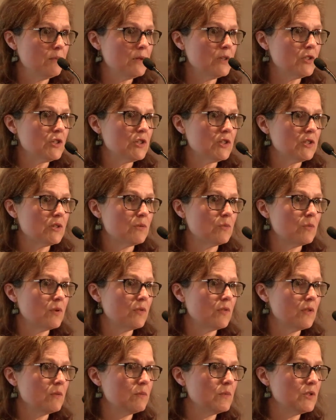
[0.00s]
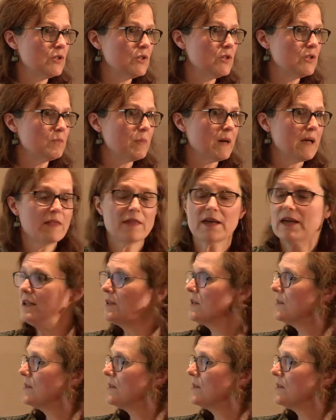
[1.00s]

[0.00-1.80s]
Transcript: which is the one that was used back then.